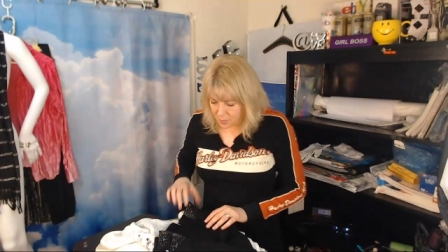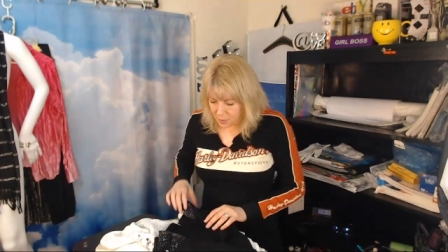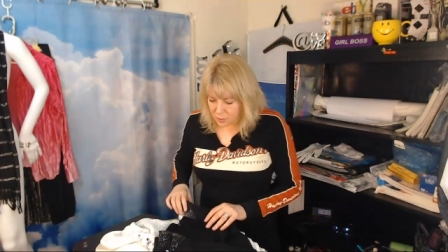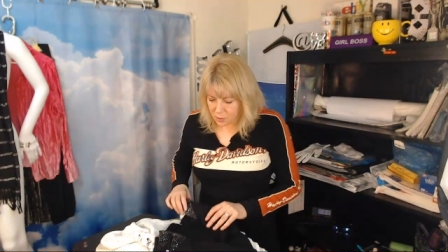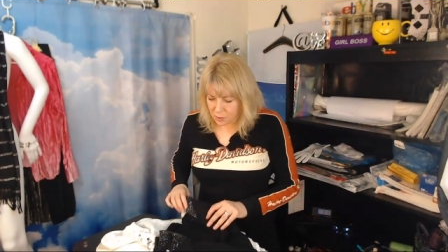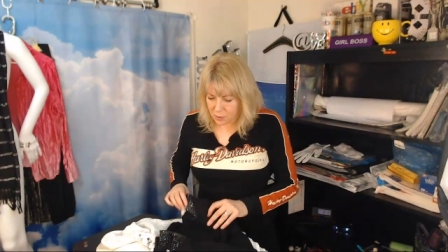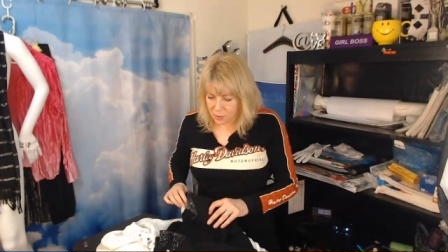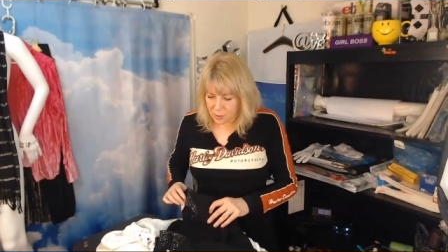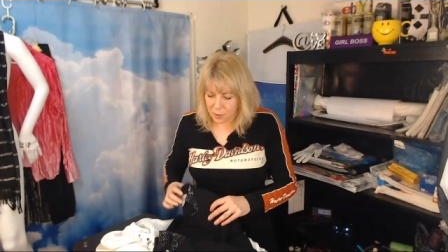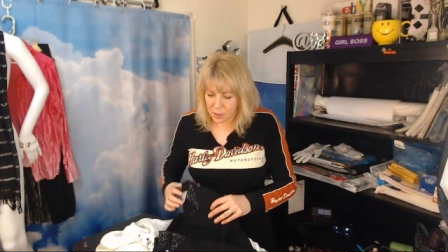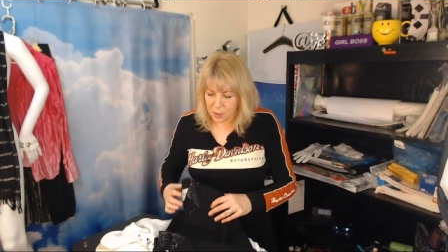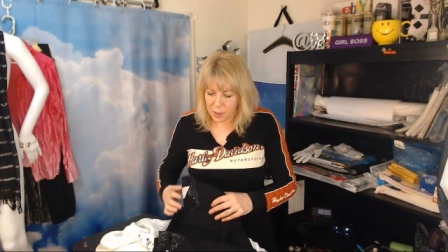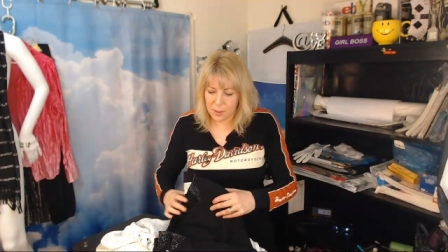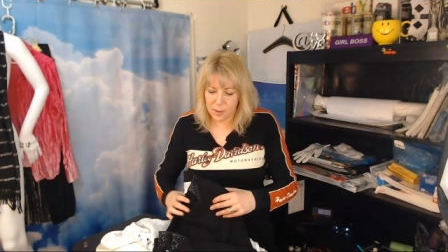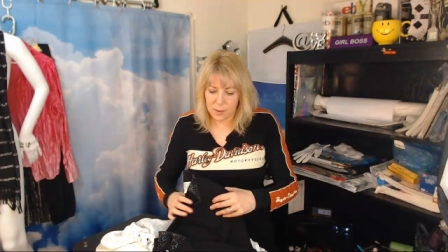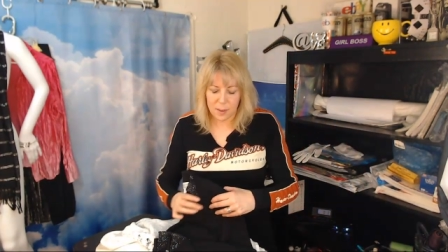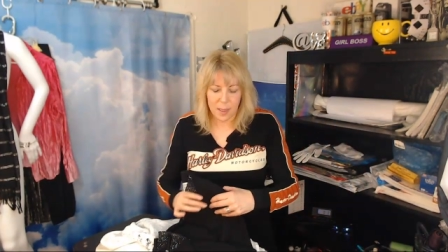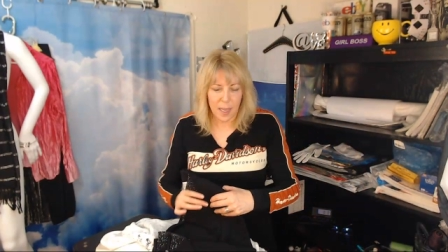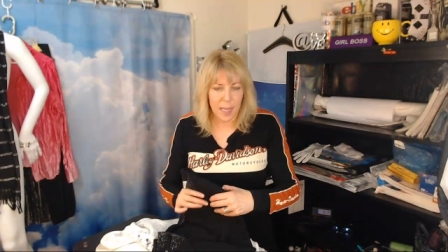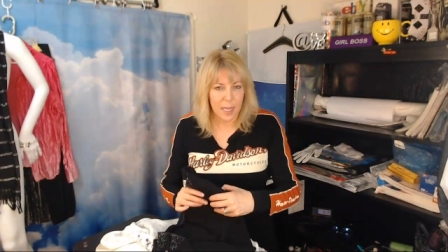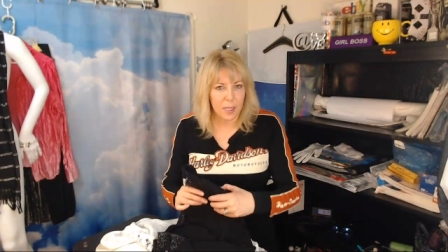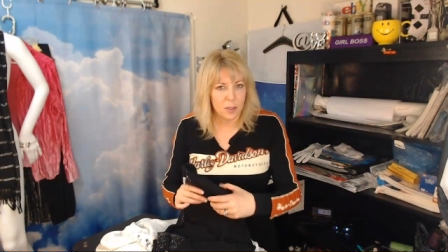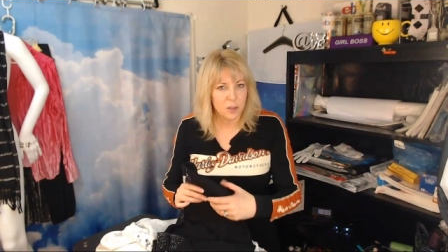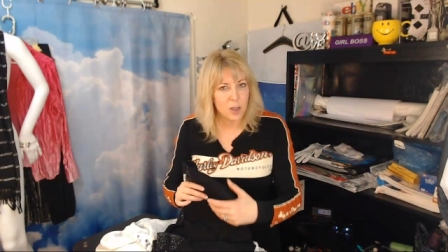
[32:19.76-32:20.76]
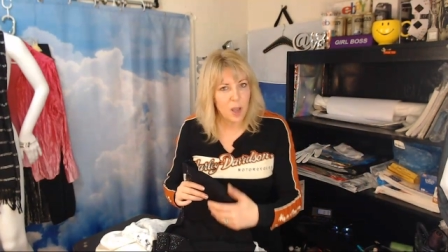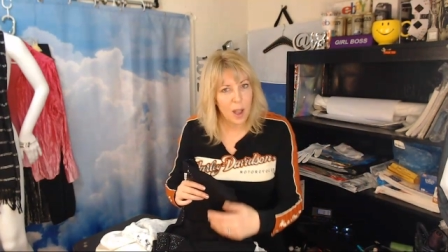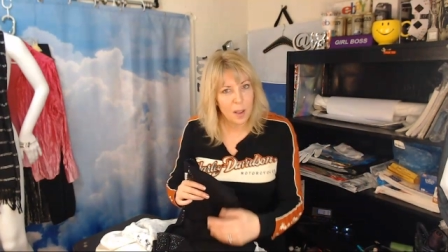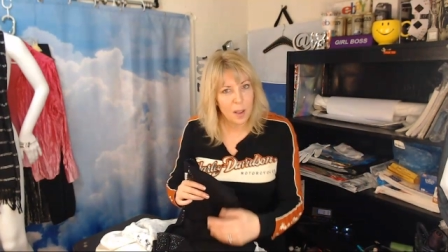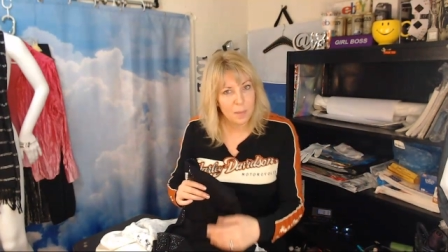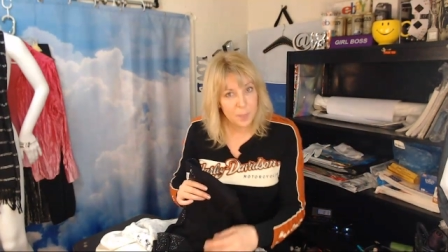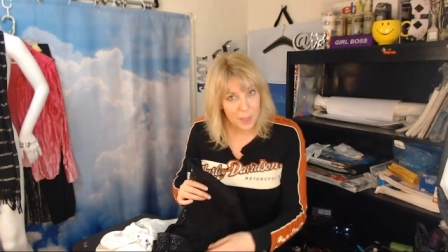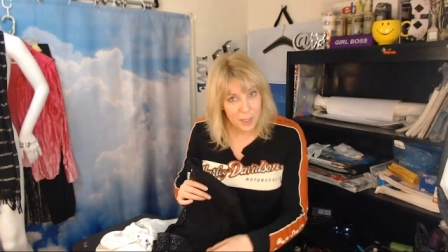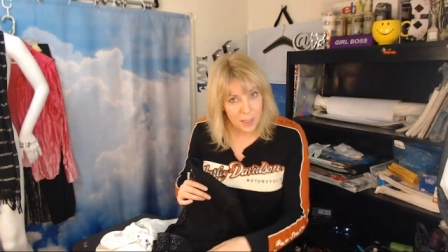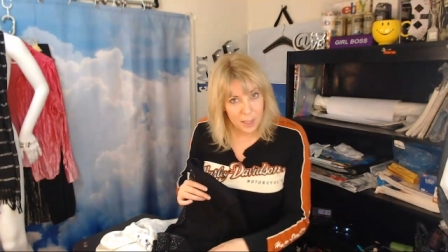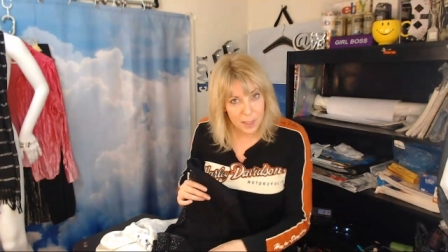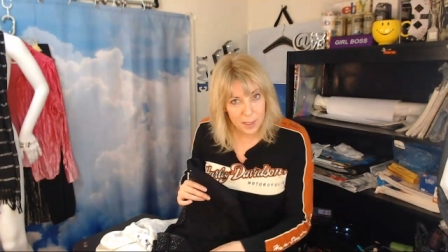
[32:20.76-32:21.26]
much as a good St.
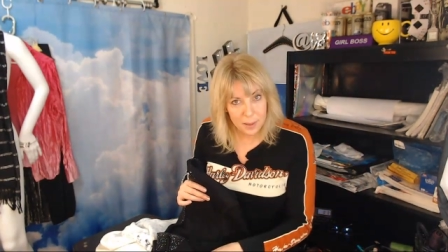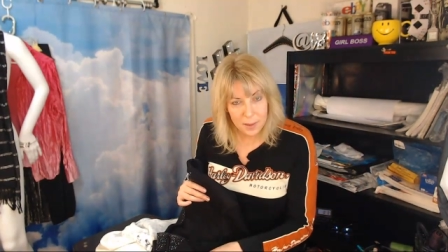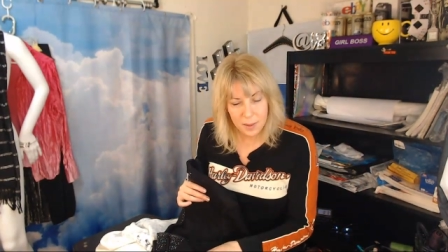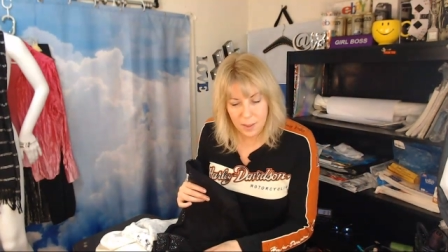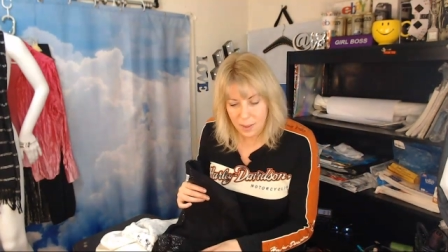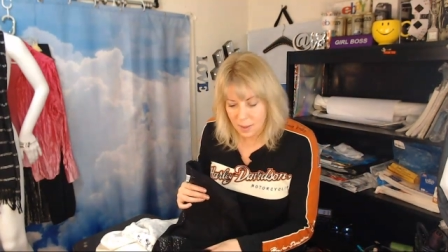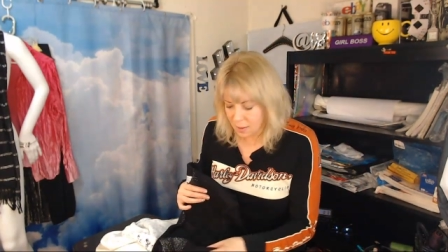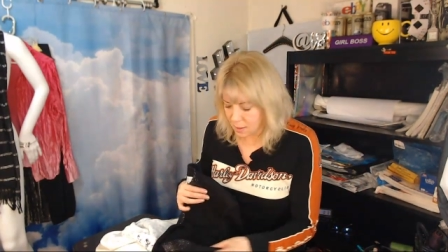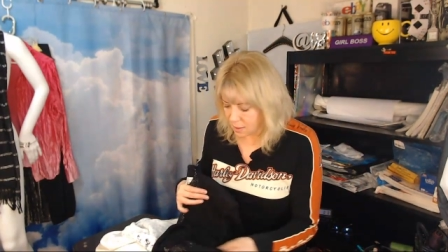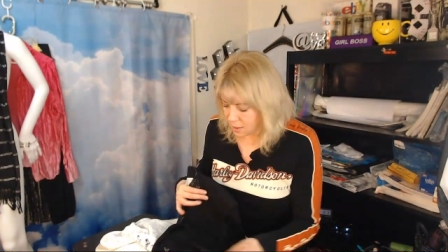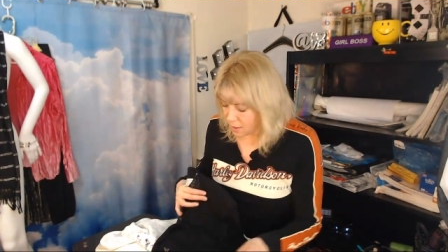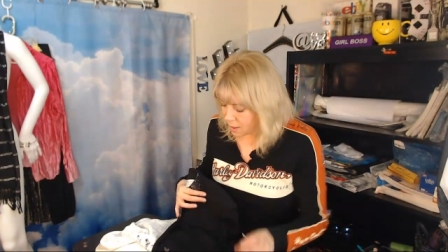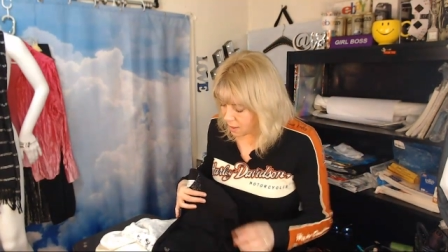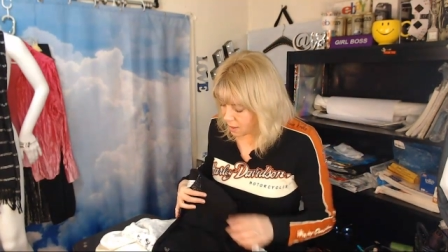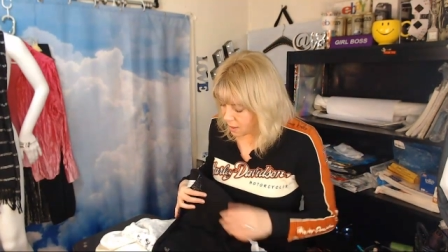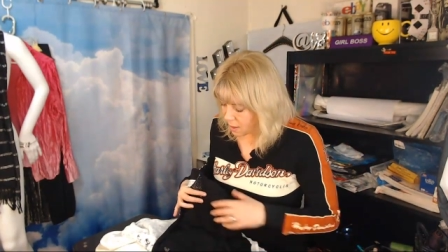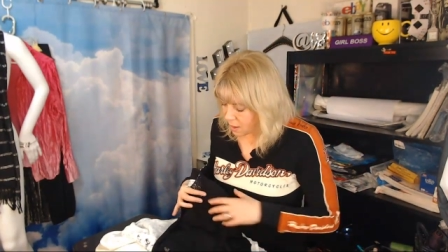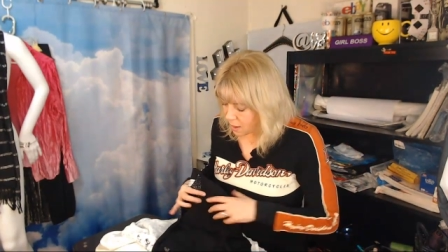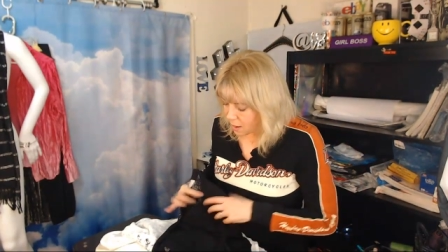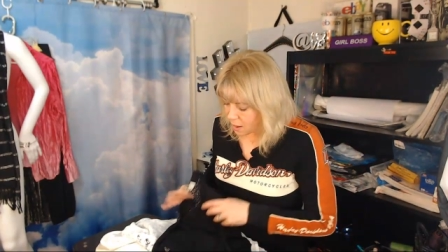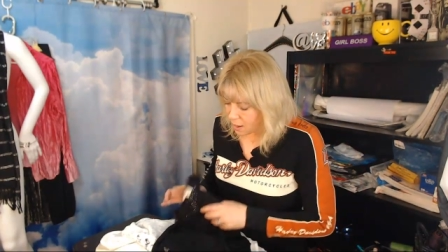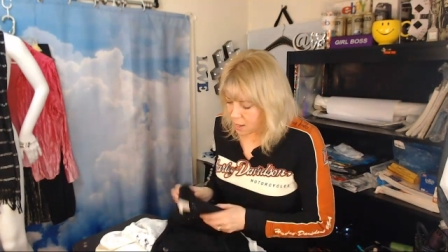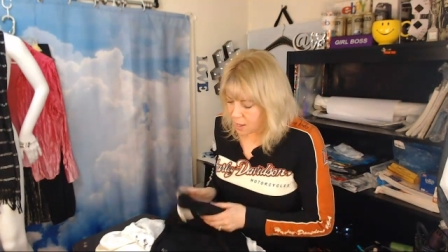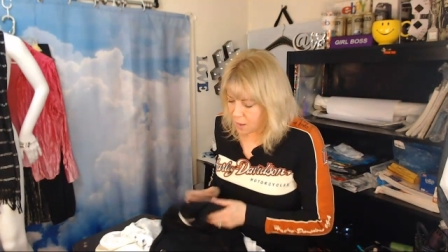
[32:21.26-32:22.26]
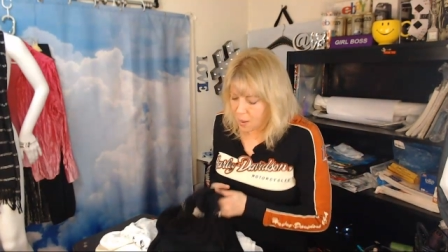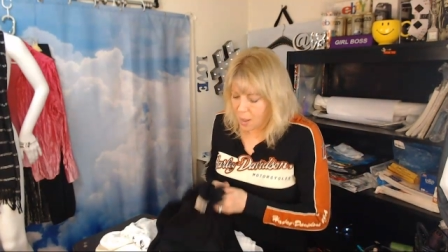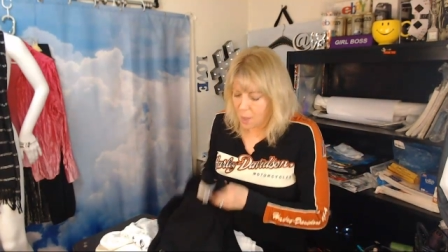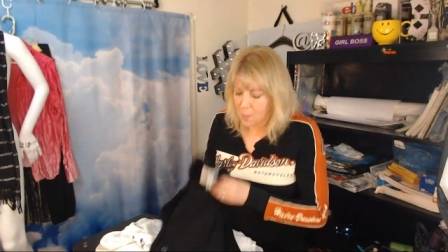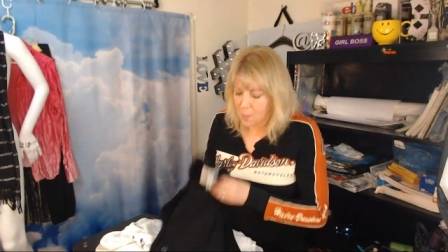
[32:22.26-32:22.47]
John piece. Uh,